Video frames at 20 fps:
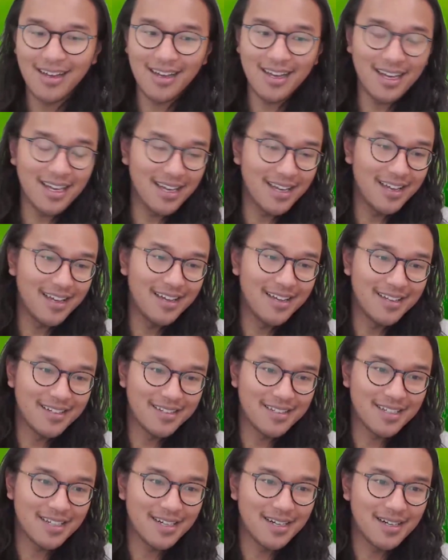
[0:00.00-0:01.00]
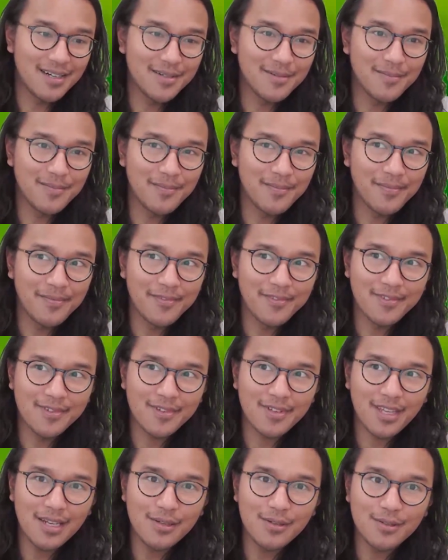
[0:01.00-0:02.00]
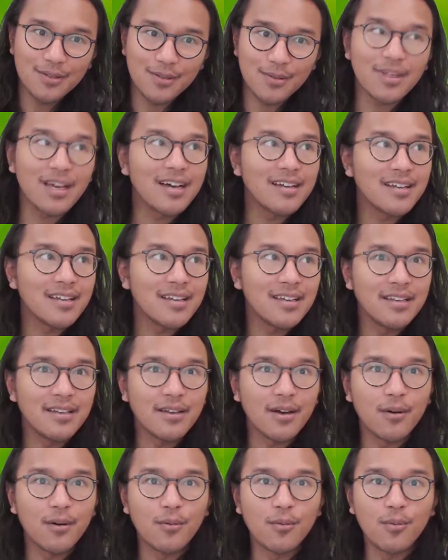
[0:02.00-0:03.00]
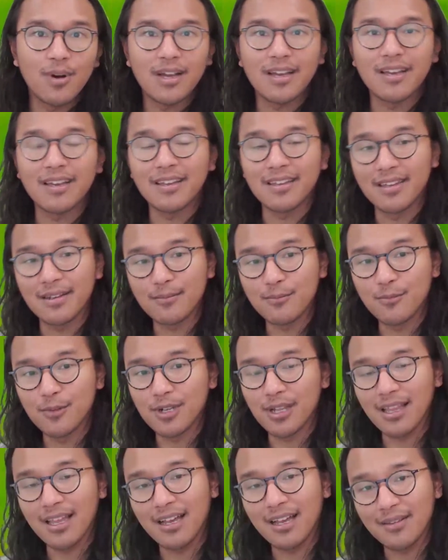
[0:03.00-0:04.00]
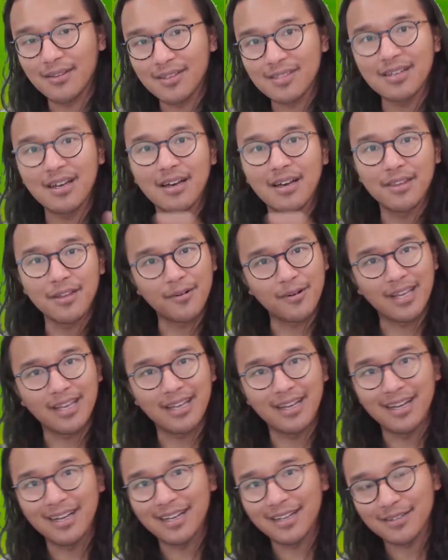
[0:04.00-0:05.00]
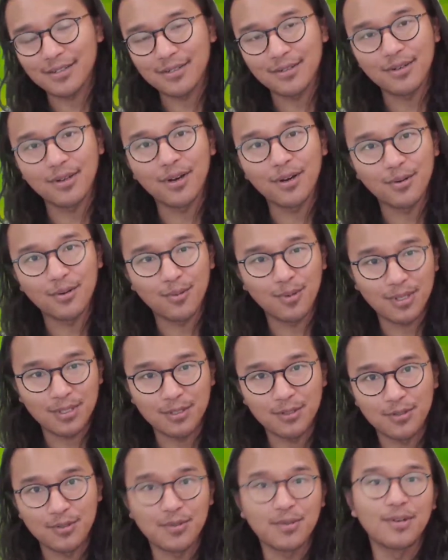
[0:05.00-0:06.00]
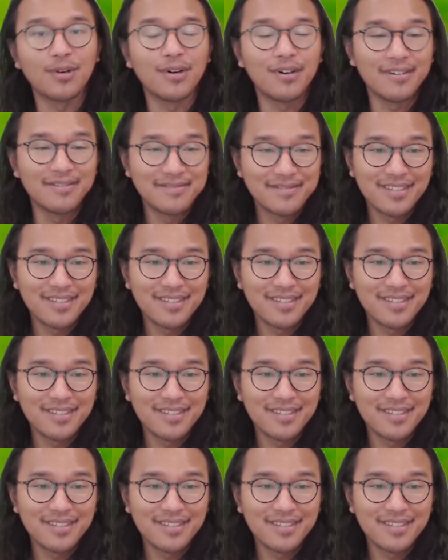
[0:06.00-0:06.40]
And can you do that in a way that would allow this other AI to know what to draw?